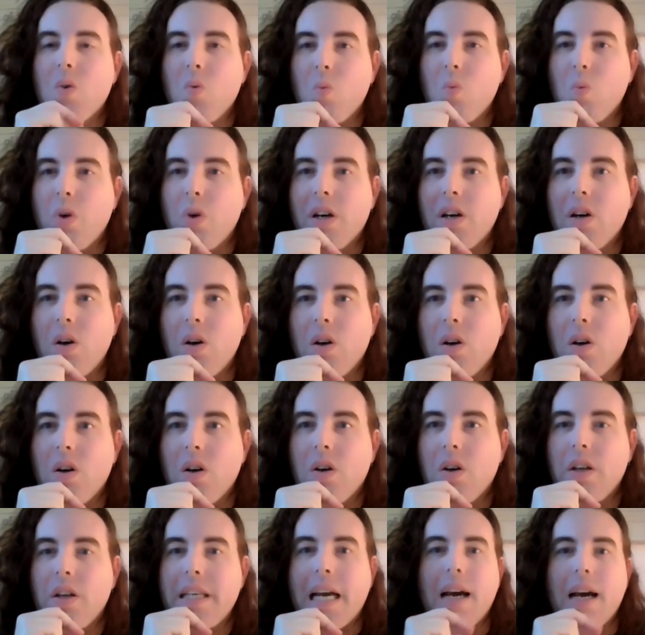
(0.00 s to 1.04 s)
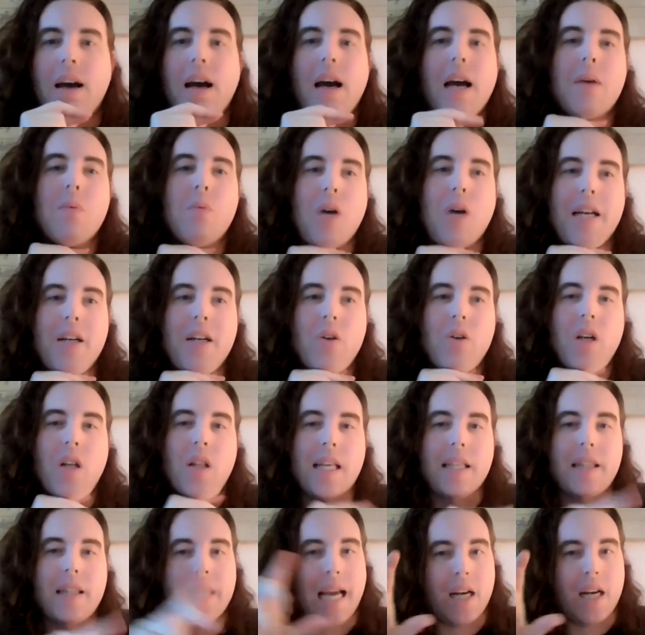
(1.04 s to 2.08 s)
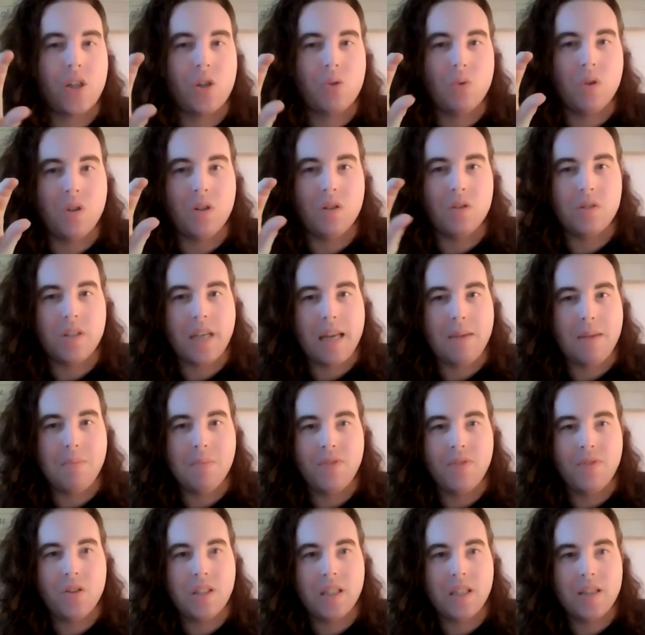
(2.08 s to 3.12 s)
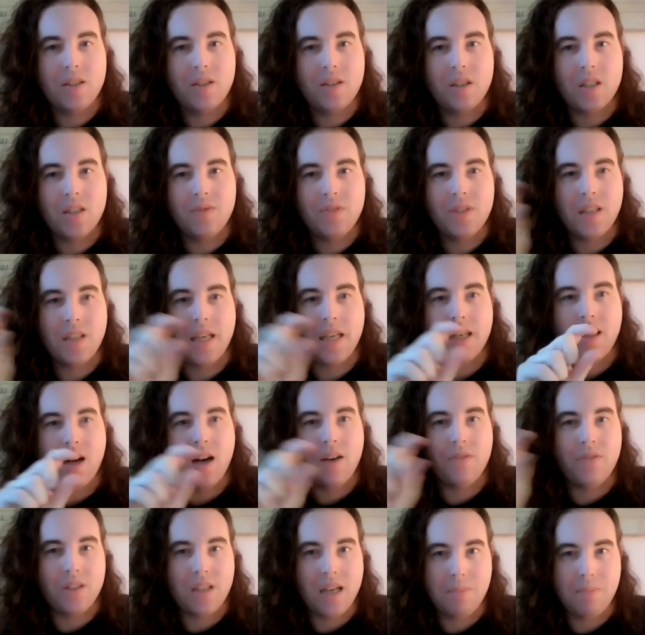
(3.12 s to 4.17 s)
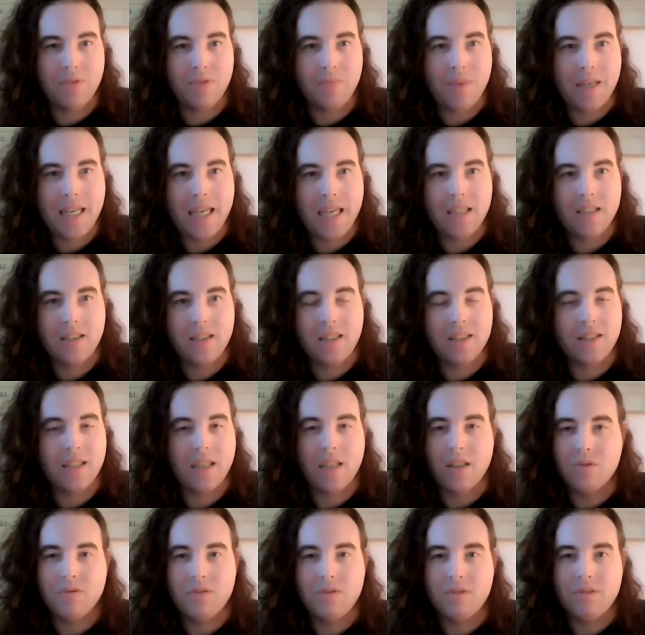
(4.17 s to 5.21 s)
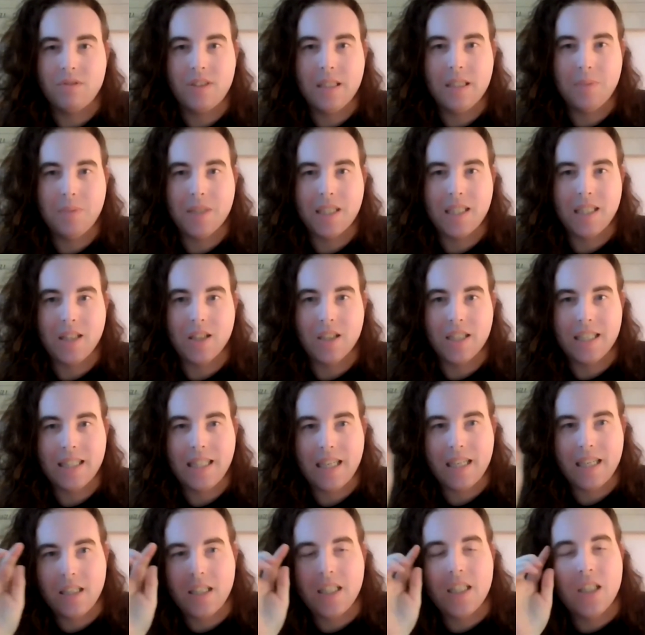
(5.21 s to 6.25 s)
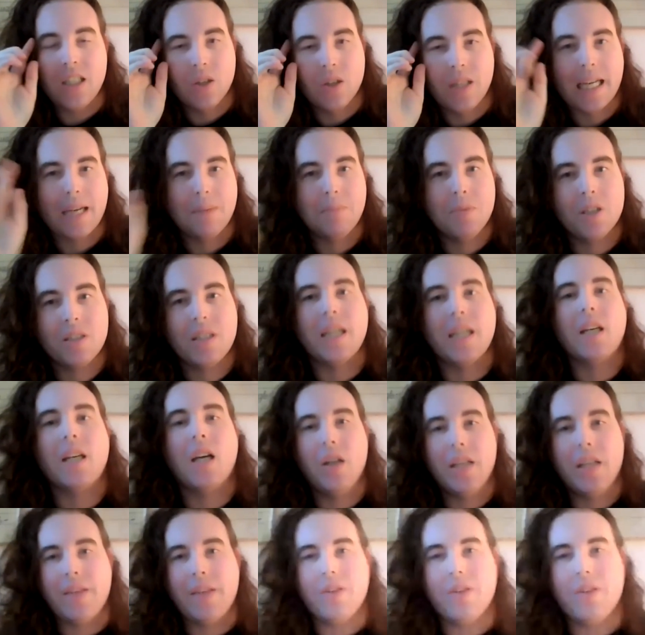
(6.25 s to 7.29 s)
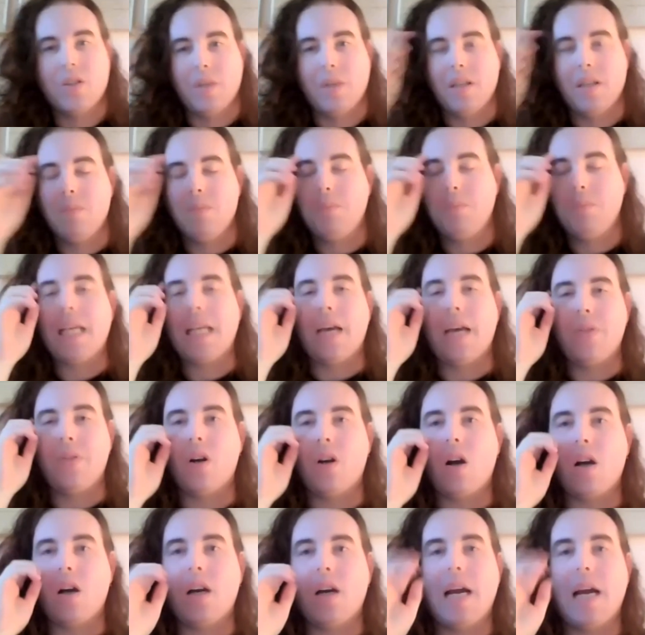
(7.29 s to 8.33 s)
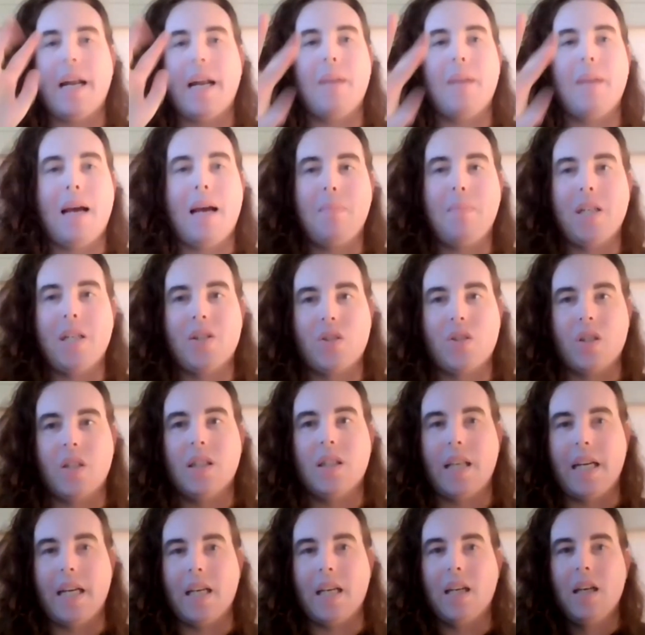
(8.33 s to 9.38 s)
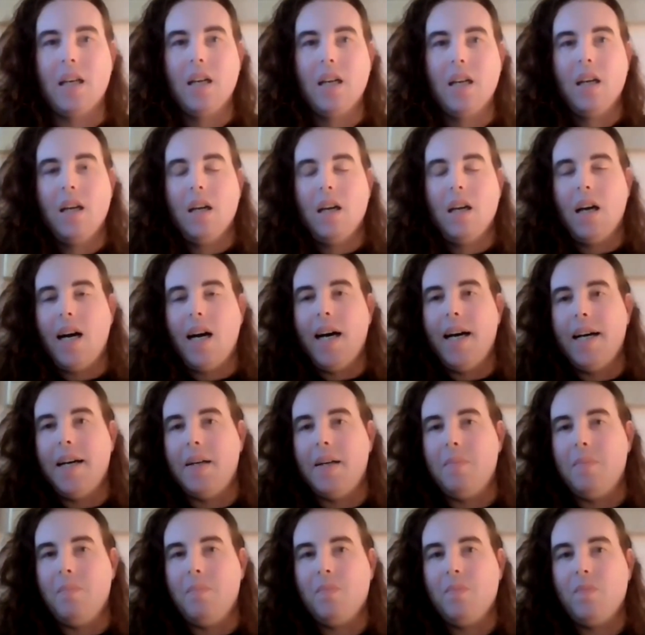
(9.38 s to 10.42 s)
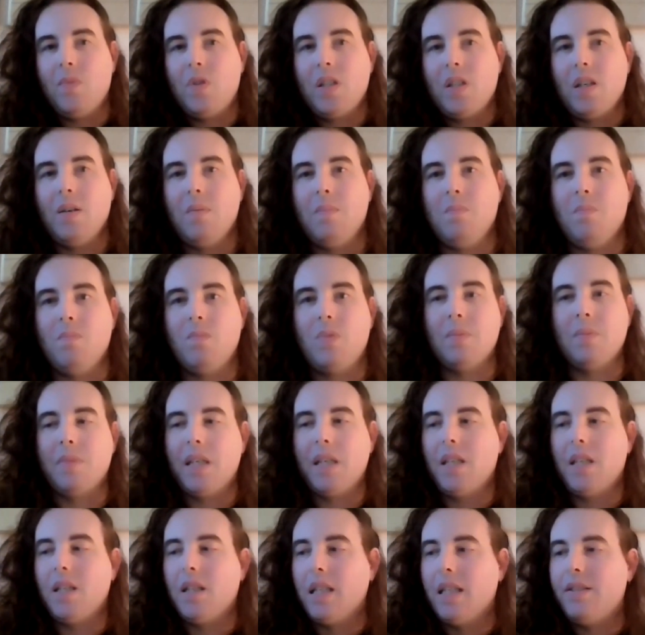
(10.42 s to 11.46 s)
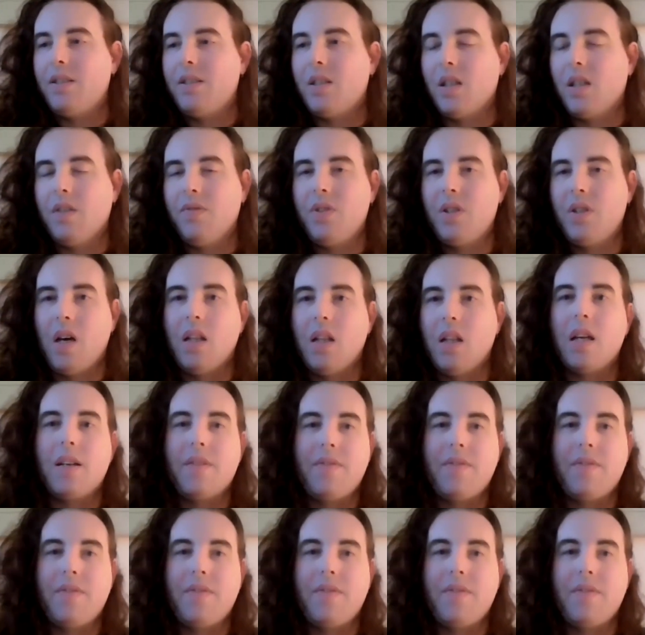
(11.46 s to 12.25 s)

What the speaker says: will, yeah, I don't know like the actual name of those listservs like off the top of my head because I don't typically look at that. And like I'm just like, oh yeah, this one. But yeah, there are, and I'm happy to circulate some good listservs. A lot